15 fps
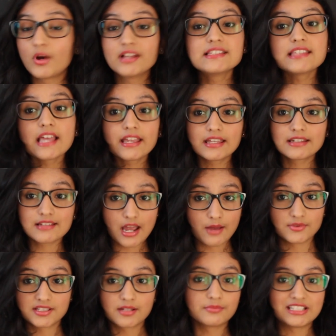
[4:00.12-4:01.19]
one second
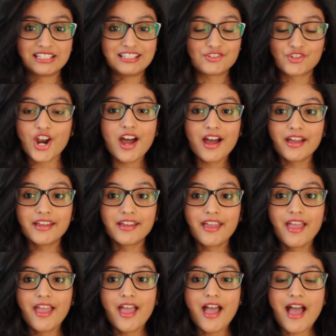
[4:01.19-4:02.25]
I was completely dry,
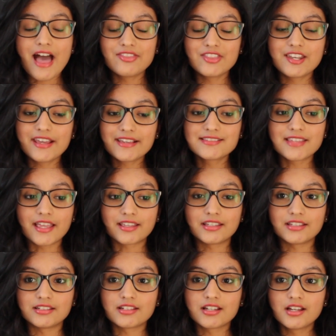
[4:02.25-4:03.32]
and the next
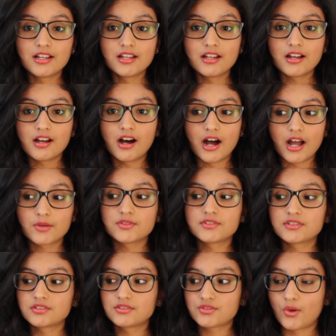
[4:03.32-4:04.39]
second I
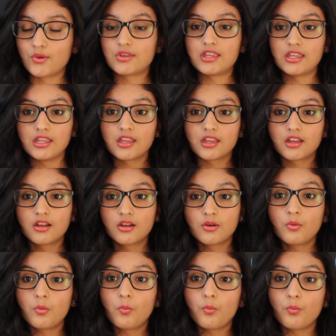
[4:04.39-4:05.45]
was soaking
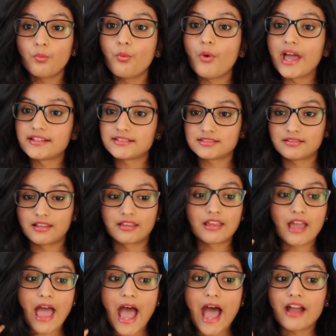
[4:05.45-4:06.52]
wet, like
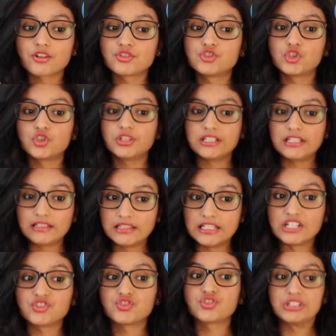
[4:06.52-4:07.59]
actually
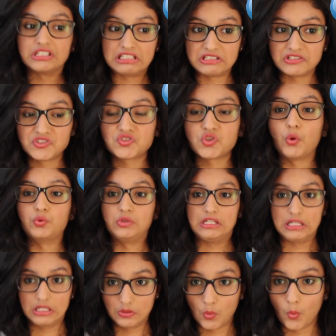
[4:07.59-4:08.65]
literally
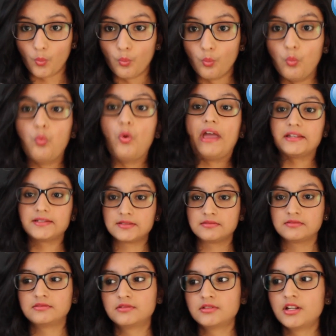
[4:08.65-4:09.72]
soaking
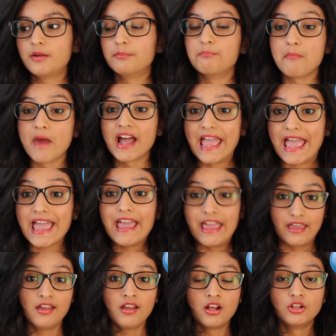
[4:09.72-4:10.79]
wet. My
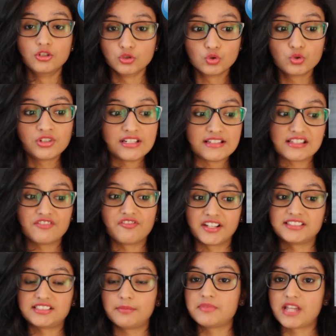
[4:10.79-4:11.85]
hair looked as if
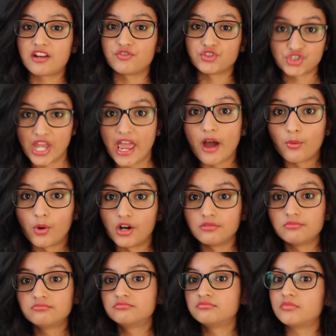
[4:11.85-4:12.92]
I stepped out of a shower.
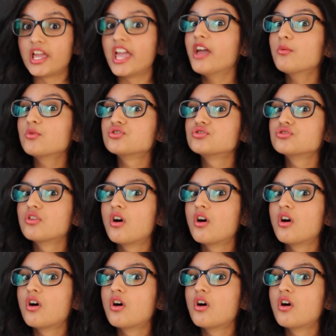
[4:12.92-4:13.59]
It was